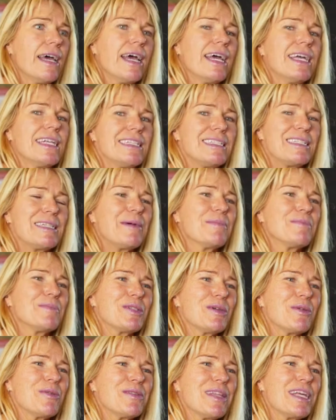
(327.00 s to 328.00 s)
And
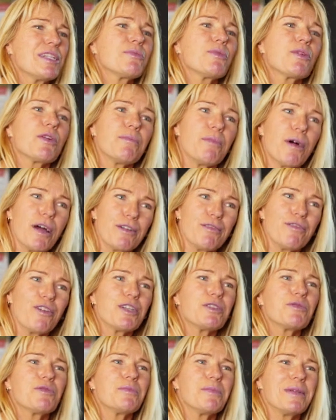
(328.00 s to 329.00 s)
so that's what my
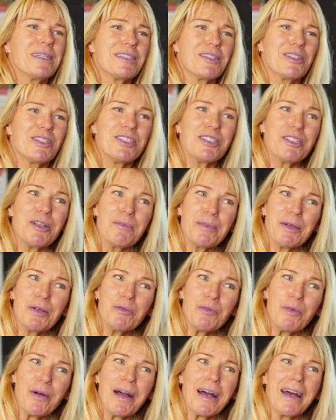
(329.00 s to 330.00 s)
advice would be. So just don't
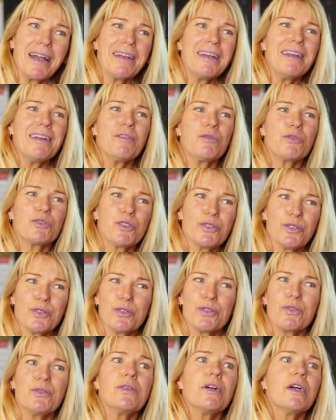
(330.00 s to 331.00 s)
being 1 or
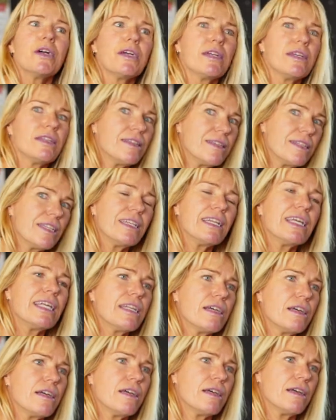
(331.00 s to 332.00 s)
2 if you
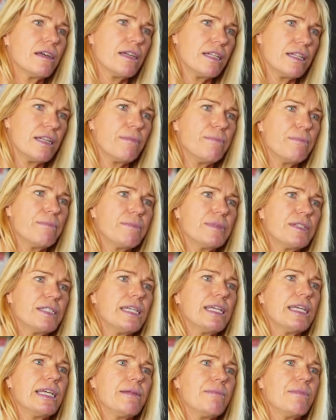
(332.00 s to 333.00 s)
need a
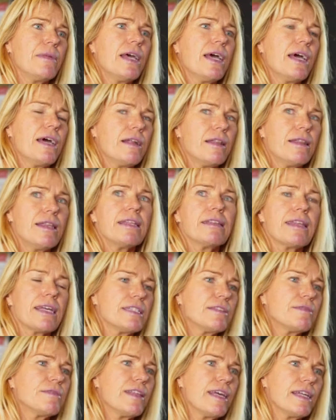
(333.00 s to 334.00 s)
team. And I think
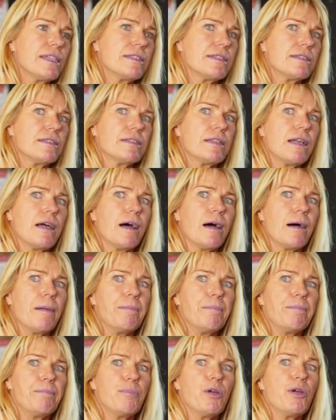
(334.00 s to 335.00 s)
that's
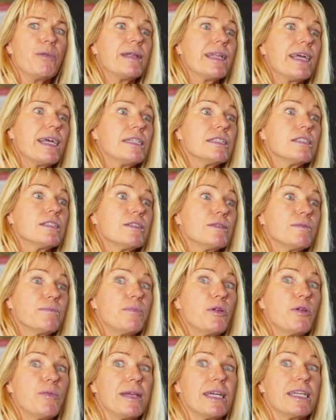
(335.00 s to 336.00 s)

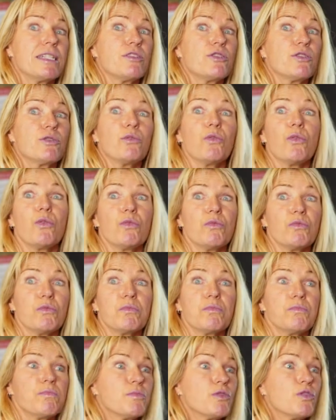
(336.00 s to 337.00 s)
permeates through all
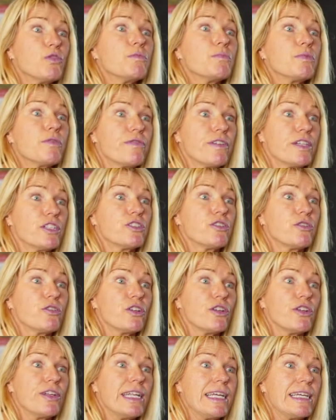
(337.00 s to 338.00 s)
good
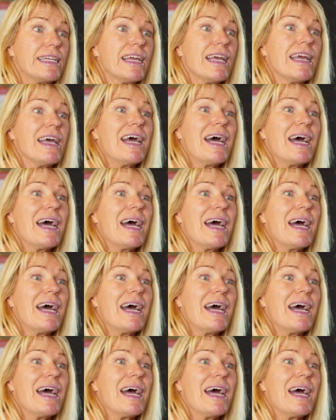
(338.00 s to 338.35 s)
professional learning.